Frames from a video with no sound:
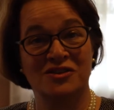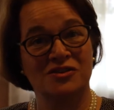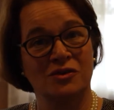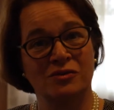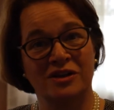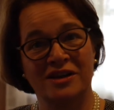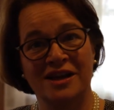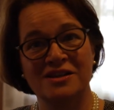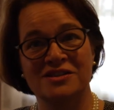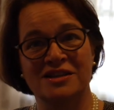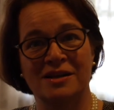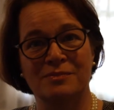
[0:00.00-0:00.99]
So the next
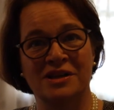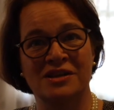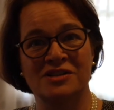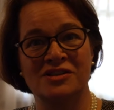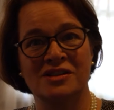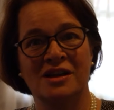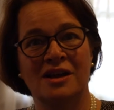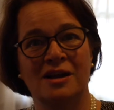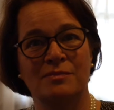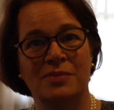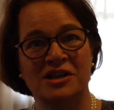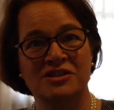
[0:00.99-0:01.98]
step is
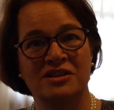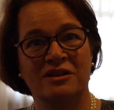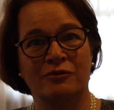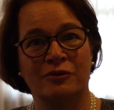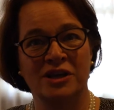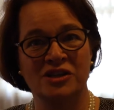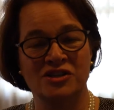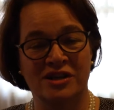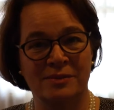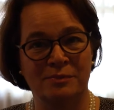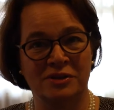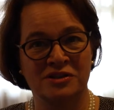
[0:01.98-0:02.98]
plastic-free
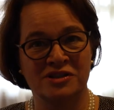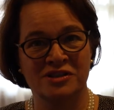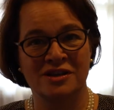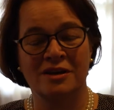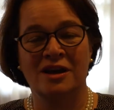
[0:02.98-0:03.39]
slippers,